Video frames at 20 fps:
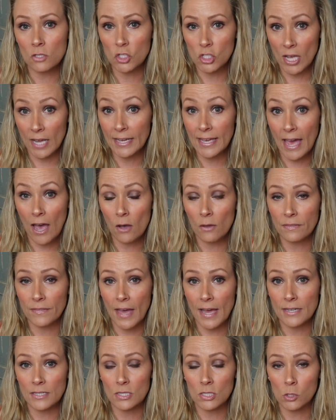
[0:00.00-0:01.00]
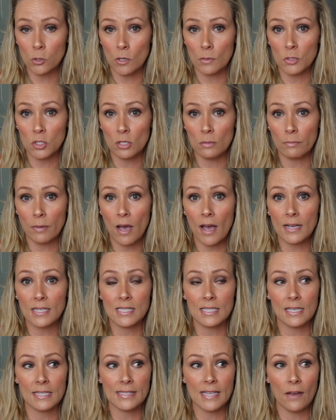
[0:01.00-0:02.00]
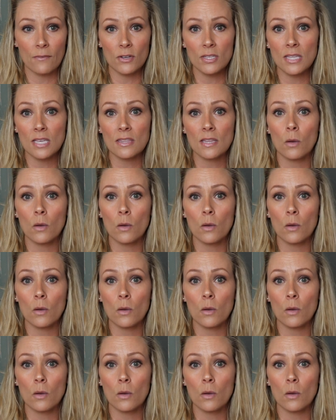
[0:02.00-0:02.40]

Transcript: check out that description box because everything